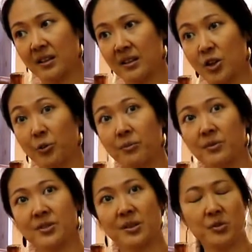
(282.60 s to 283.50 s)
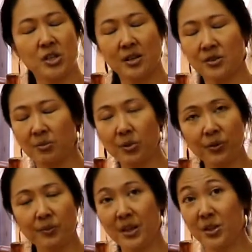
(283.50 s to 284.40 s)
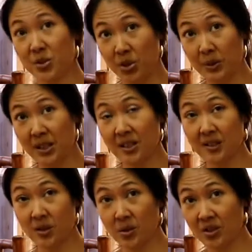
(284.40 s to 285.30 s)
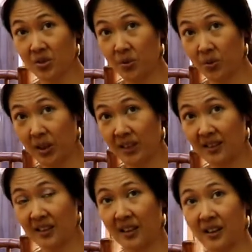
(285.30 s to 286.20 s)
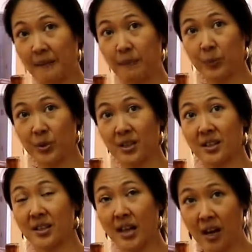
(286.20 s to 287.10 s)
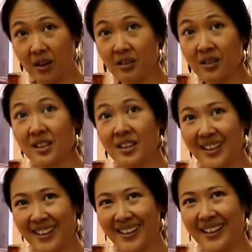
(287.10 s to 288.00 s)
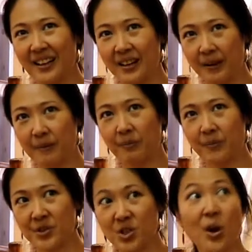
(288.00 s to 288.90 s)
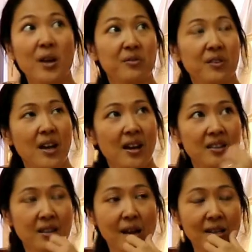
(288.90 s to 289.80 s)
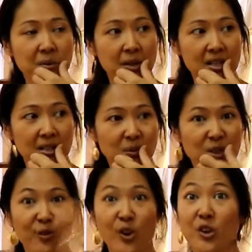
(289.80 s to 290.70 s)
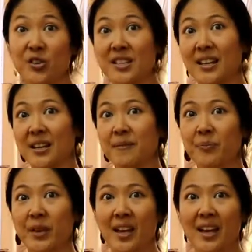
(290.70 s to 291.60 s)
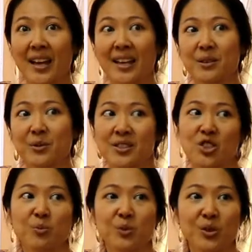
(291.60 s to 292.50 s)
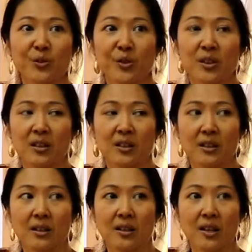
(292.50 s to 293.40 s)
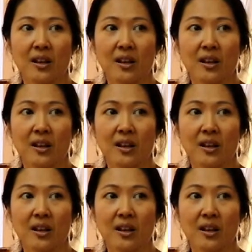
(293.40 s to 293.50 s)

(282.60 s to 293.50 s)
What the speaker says: you know, some gentle movement. There's so many things that you can do with the cacao. So the last one I did was for Earth Day, and it was such a beautiful,